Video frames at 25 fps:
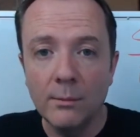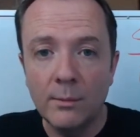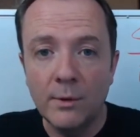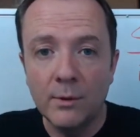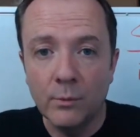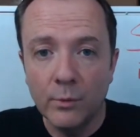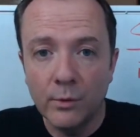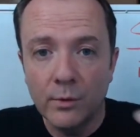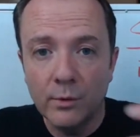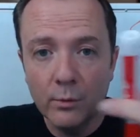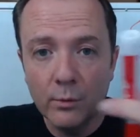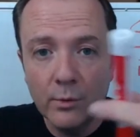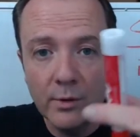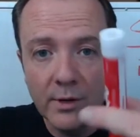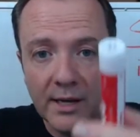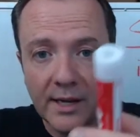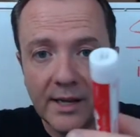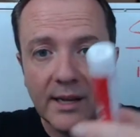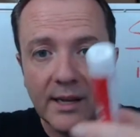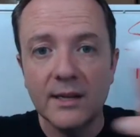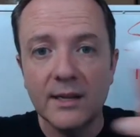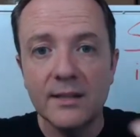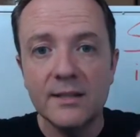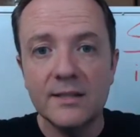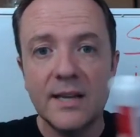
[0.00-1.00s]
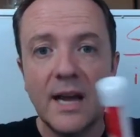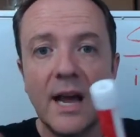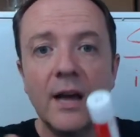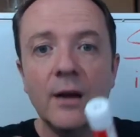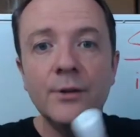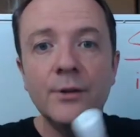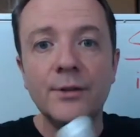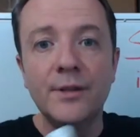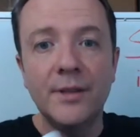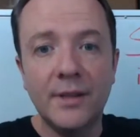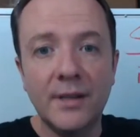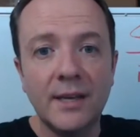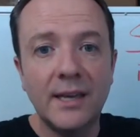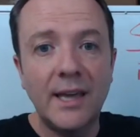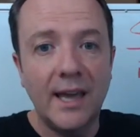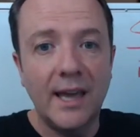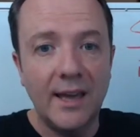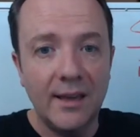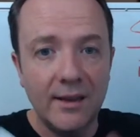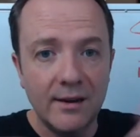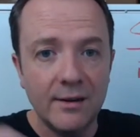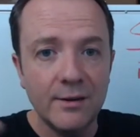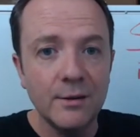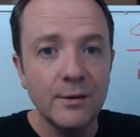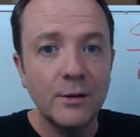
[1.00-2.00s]
I mean, we're we're getting it dialed in in
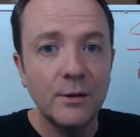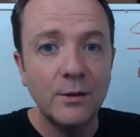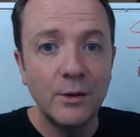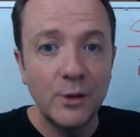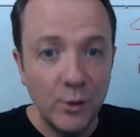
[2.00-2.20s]
Canada.